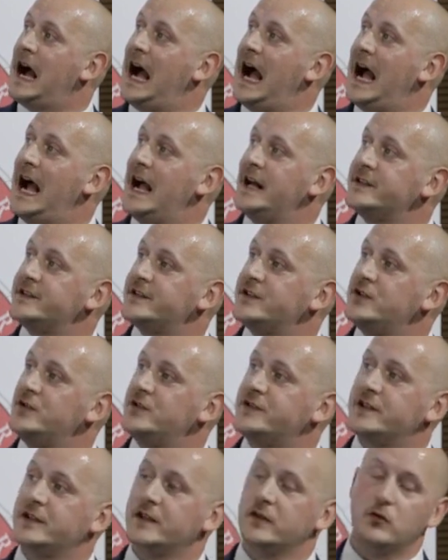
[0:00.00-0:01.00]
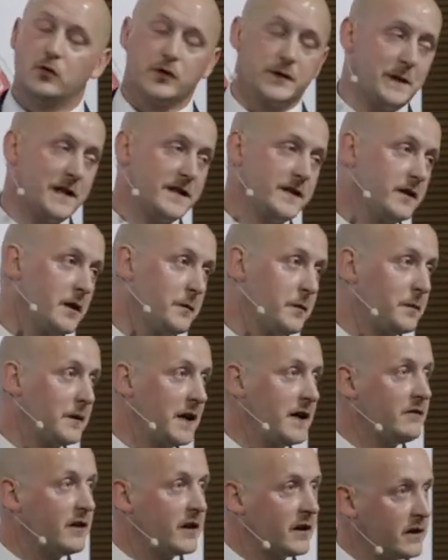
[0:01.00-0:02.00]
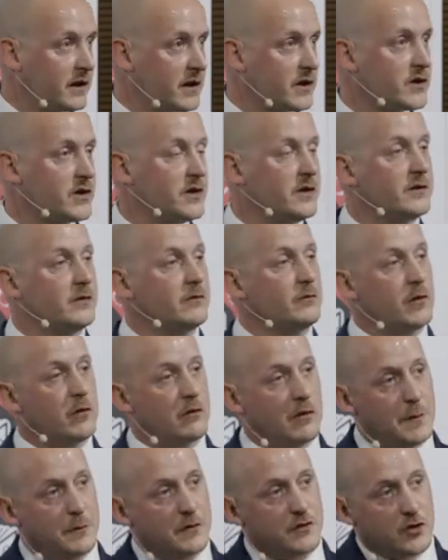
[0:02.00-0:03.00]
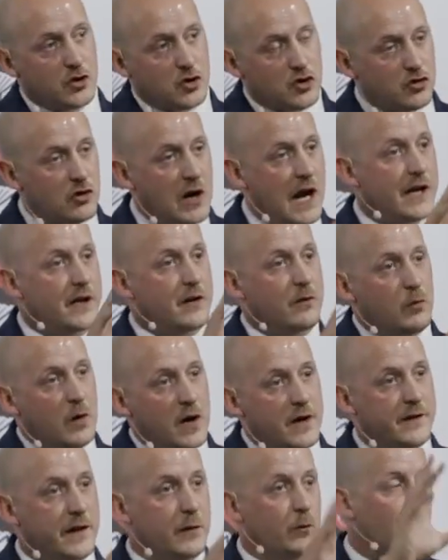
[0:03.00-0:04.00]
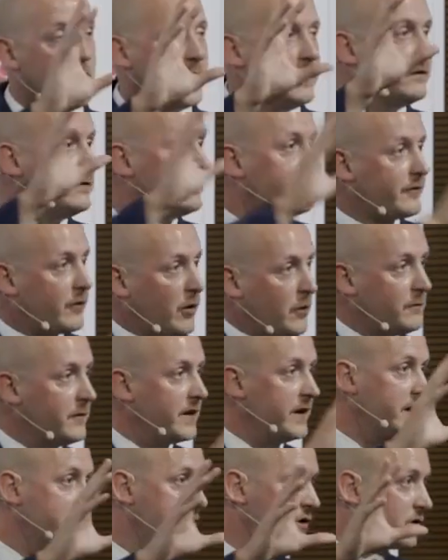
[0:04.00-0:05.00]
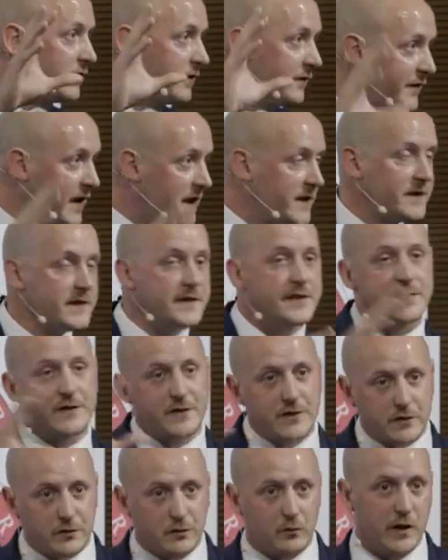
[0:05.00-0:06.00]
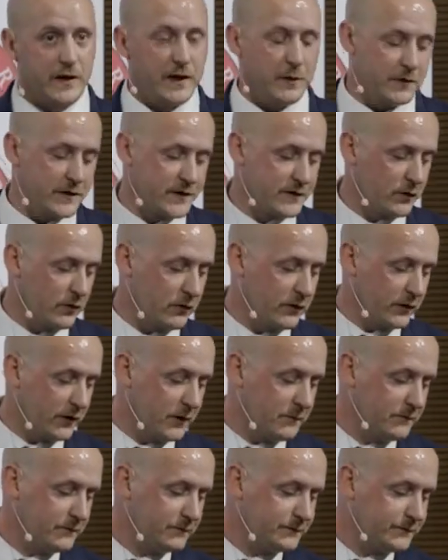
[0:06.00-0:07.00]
And using automatic number plate recognition, we were able to track where they went from the initial offence to where they were storing them.